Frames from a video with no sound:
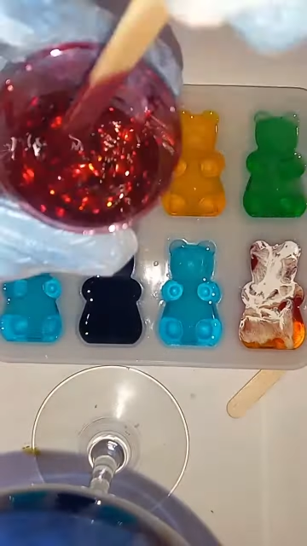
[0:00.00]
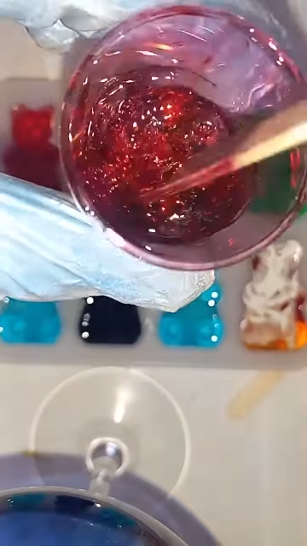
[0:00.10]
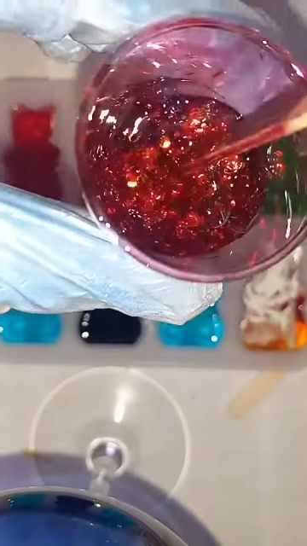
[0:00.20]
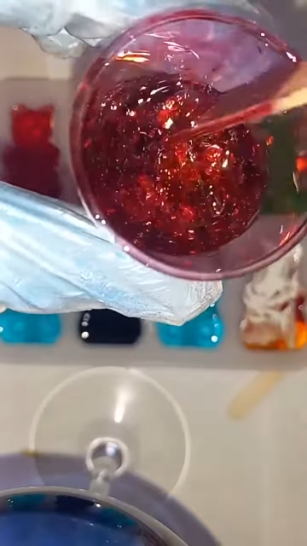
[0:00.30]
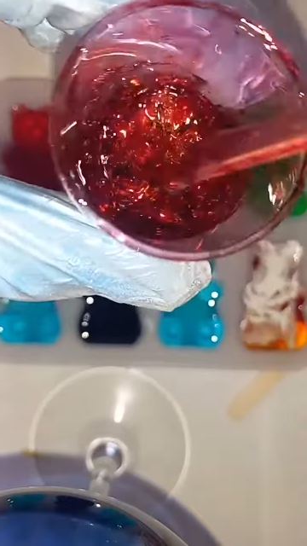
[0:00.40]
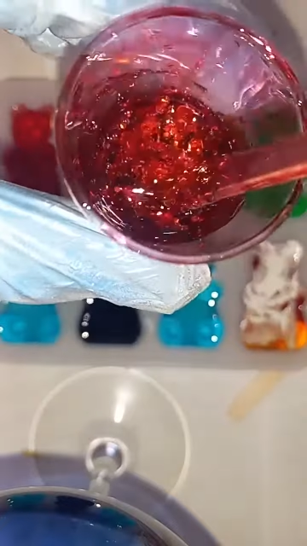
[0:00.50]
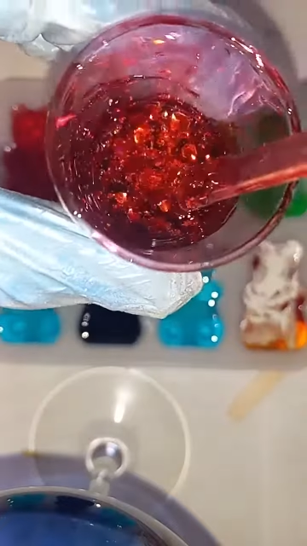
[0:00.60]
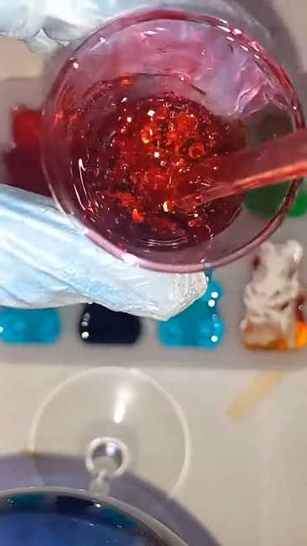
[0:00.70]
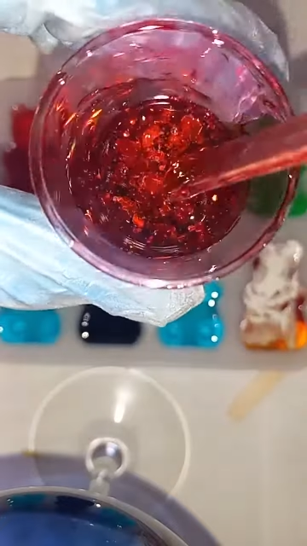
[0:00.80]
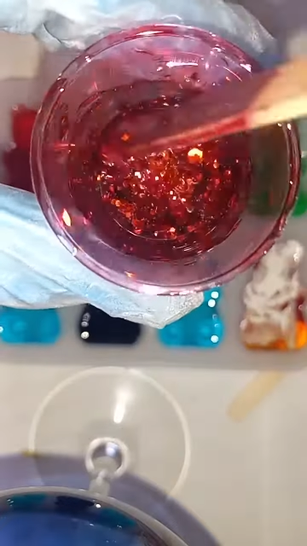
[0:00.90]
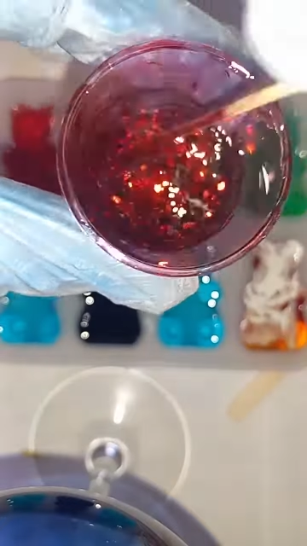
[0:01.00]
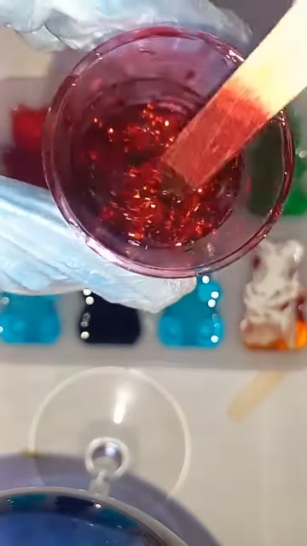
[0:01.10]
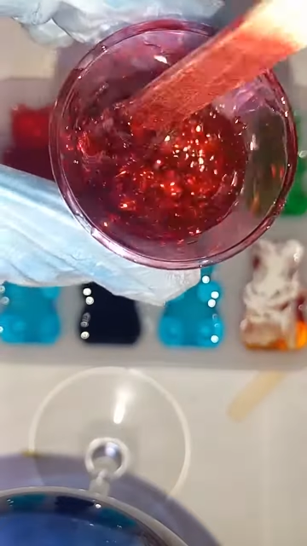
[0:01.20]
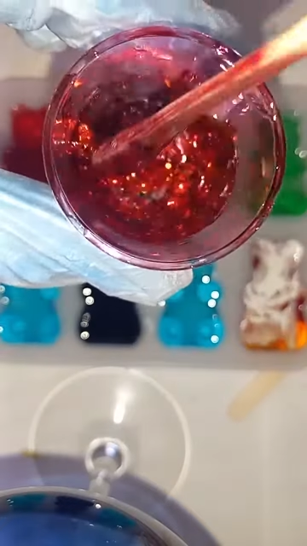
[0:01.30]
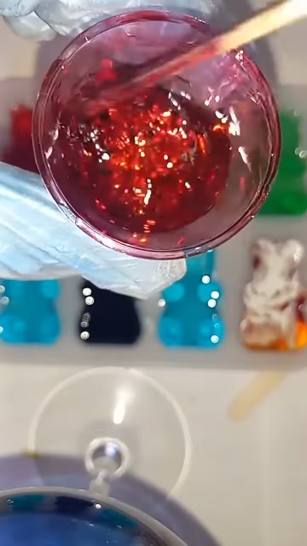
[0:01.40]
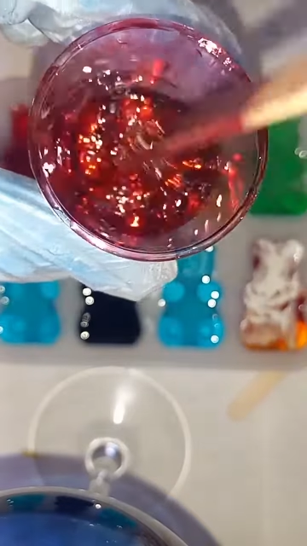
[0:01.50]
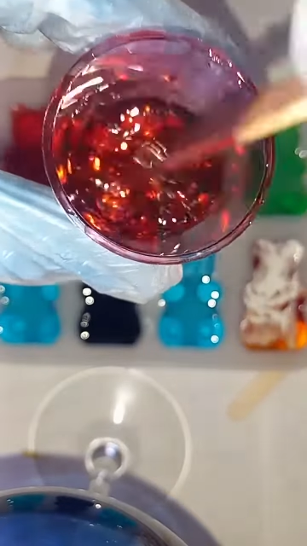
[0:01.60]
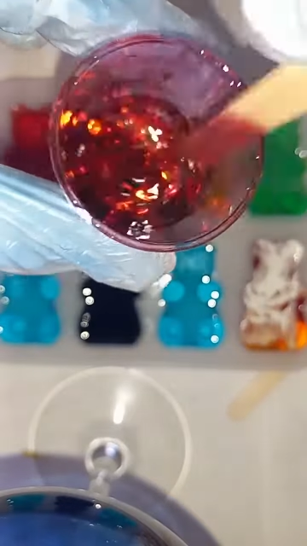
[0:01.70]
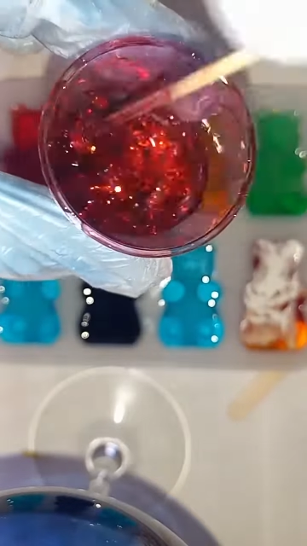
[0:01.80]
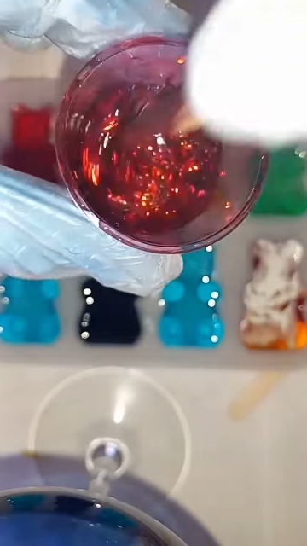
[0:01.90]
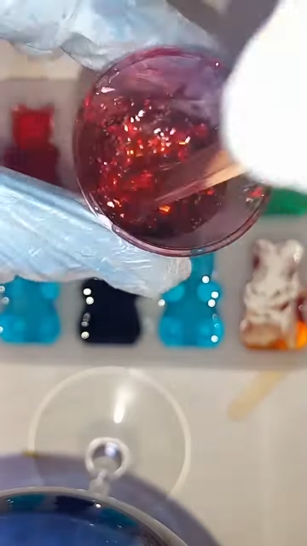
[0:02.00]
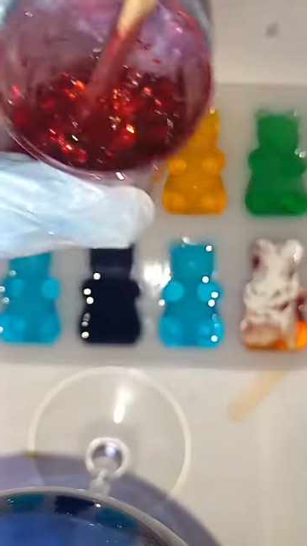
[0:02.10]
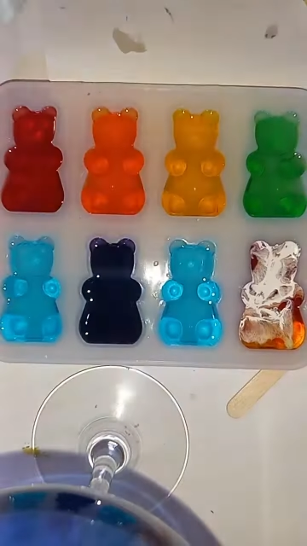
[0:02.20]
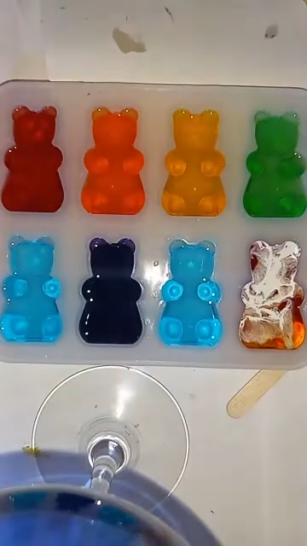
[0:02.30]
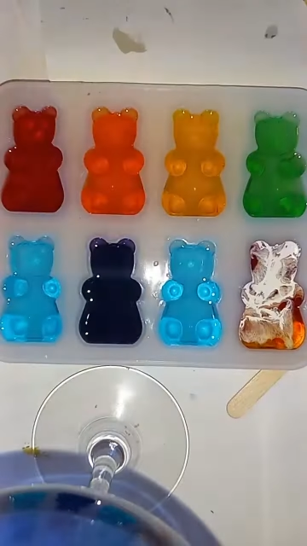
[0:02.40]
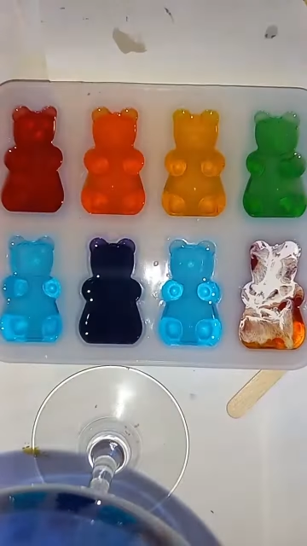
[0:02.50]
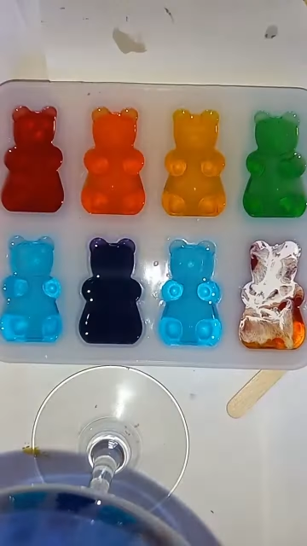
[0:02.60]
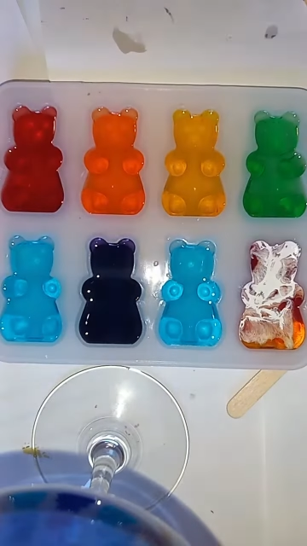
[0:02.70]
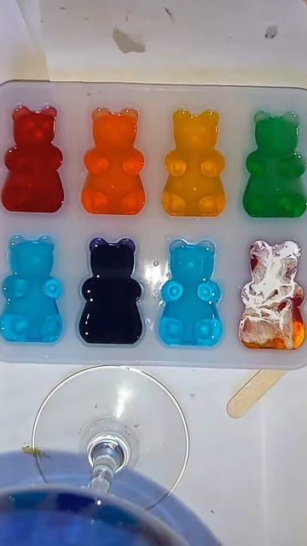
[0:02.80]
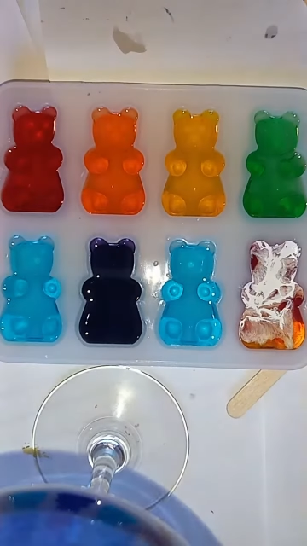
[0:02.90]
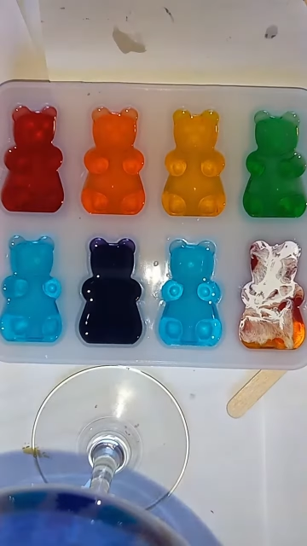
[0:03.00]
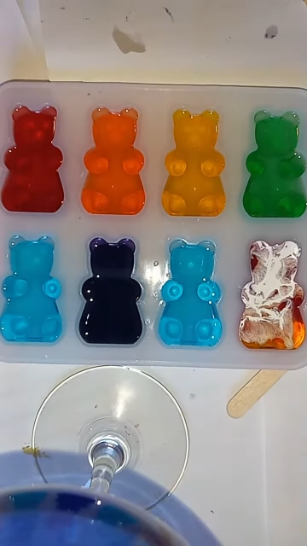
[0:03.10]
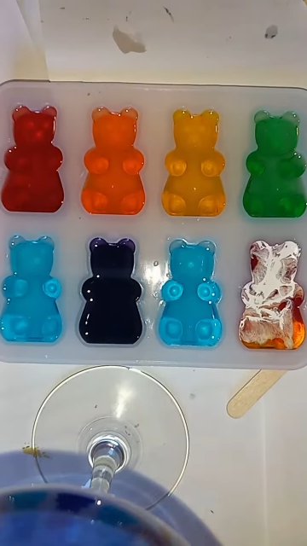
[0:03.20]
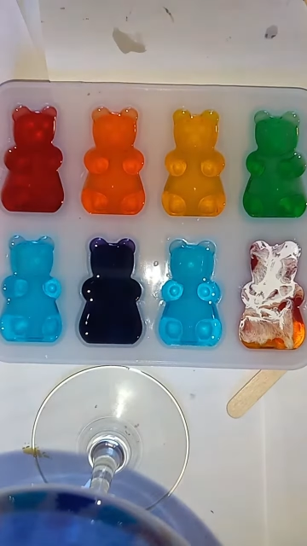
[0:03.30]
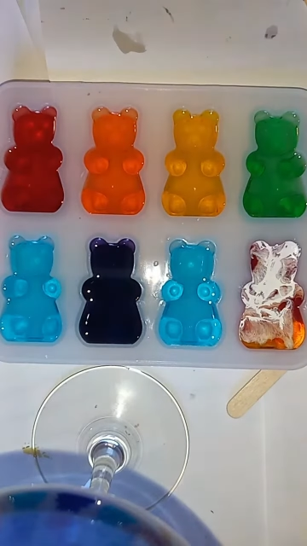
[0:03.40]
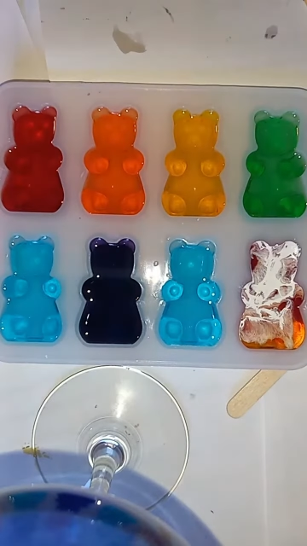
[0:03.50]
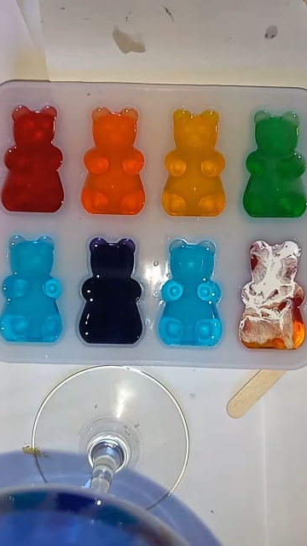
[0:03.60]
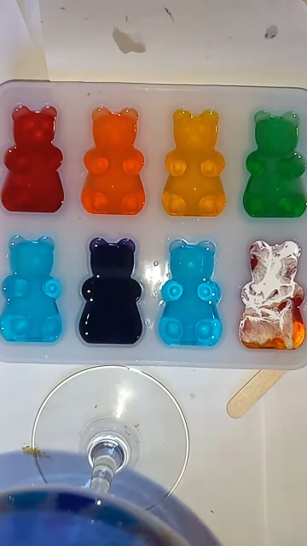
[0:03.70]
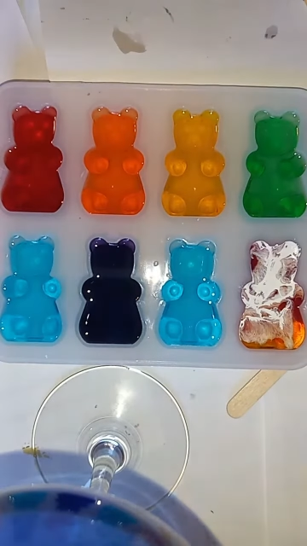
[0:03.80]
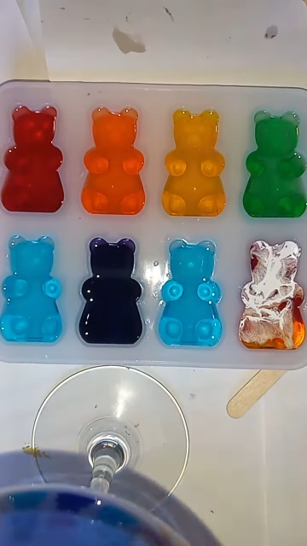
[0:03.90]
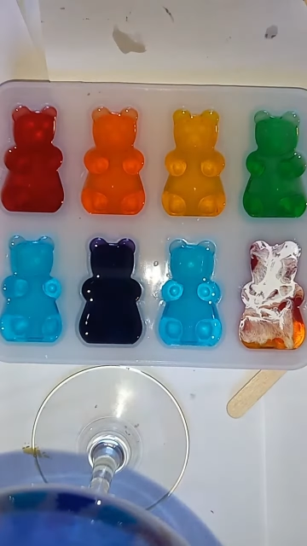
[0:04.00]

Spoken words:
(no speaker visible)